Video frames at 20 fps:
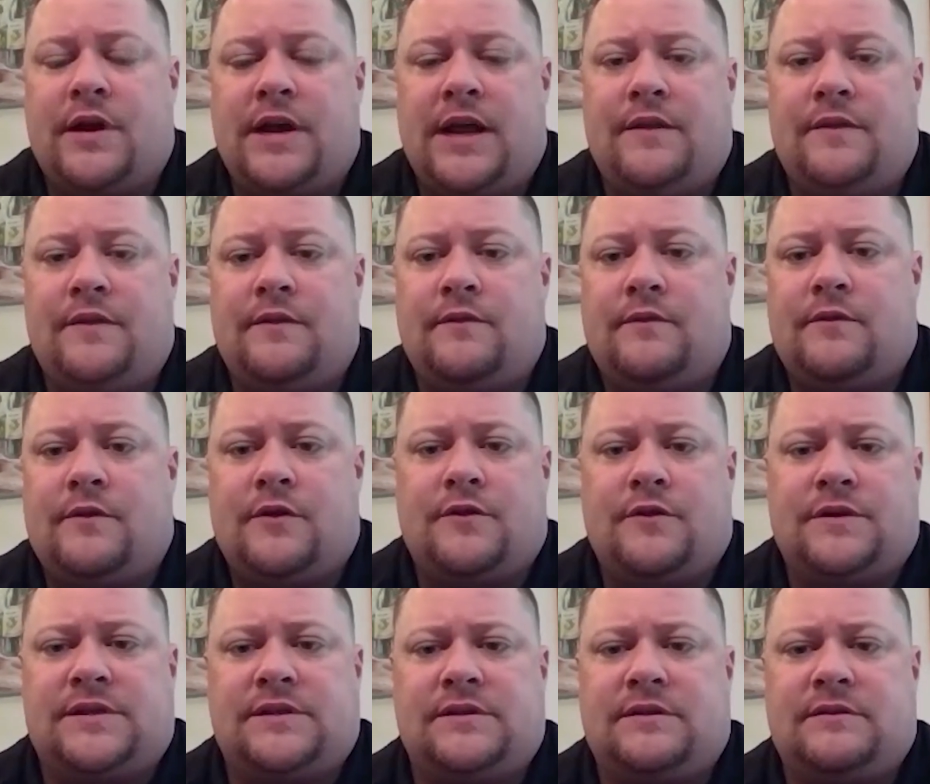And
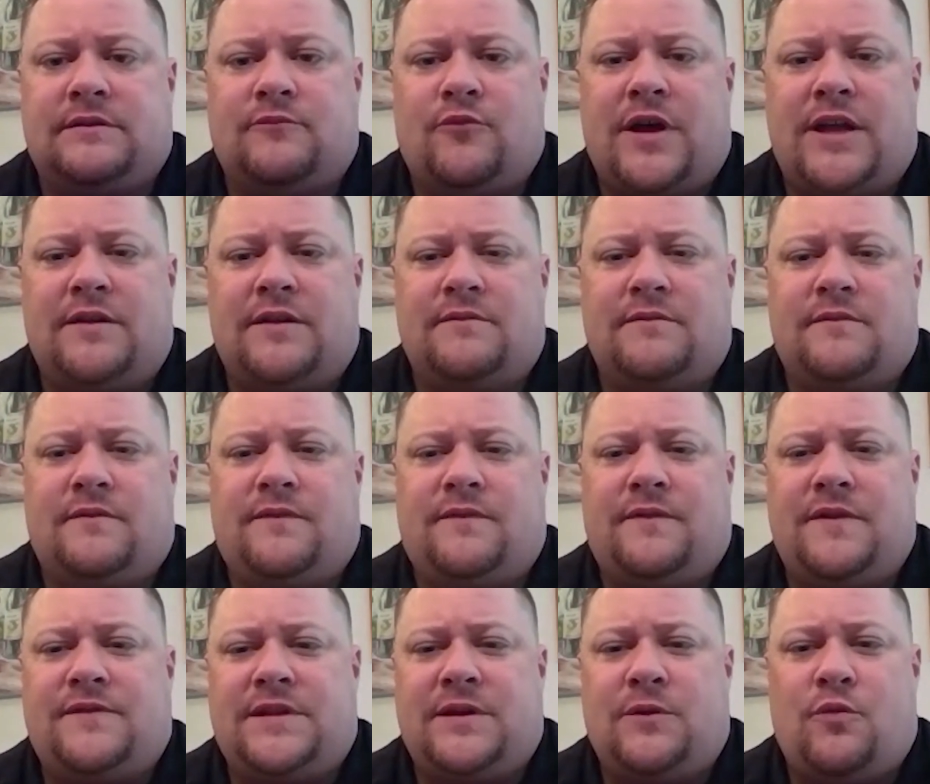there's
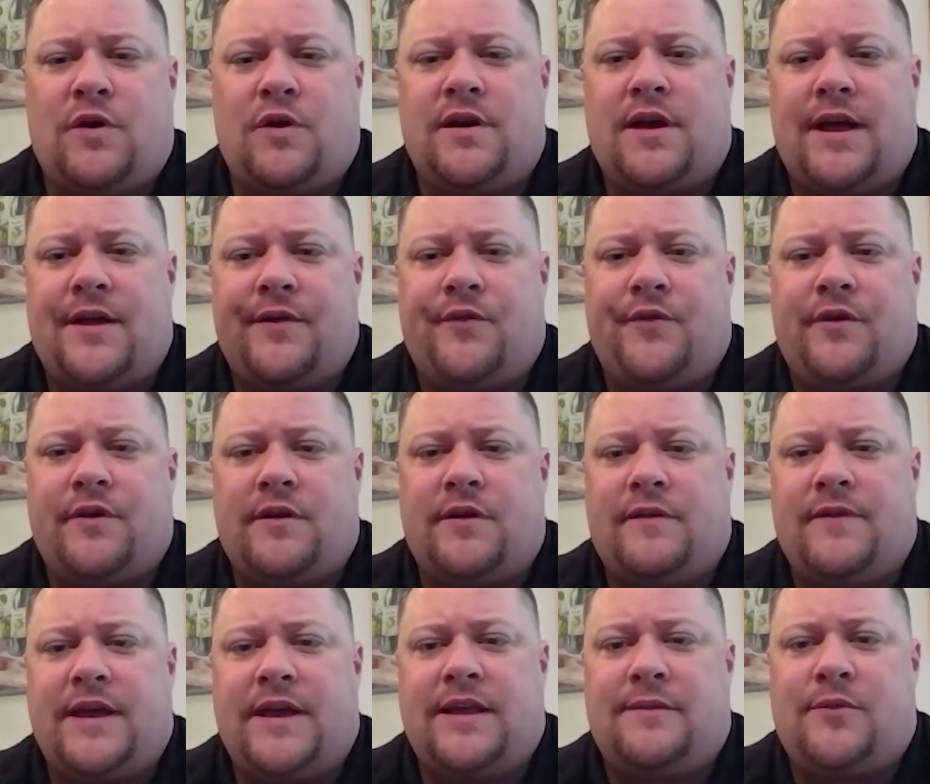5,100
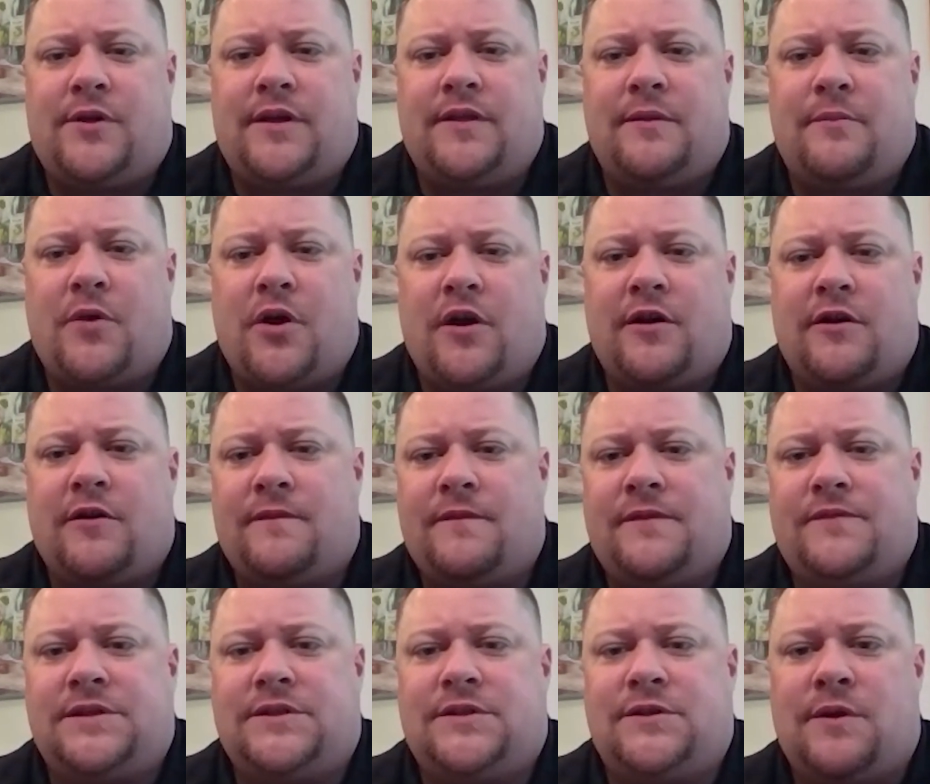available on the market, or
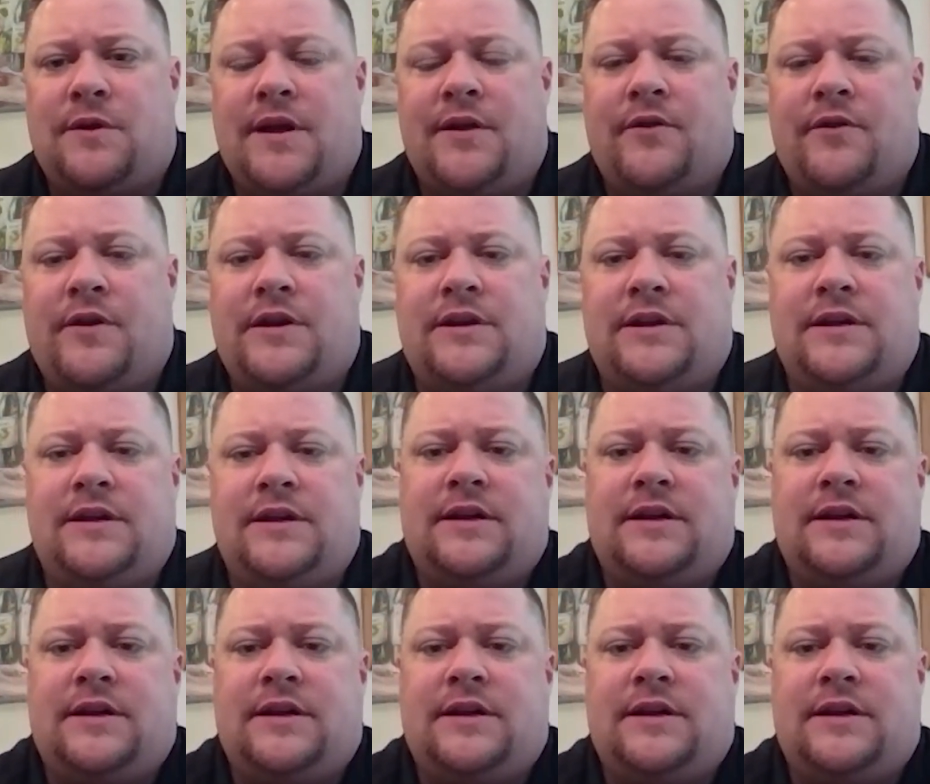5,200.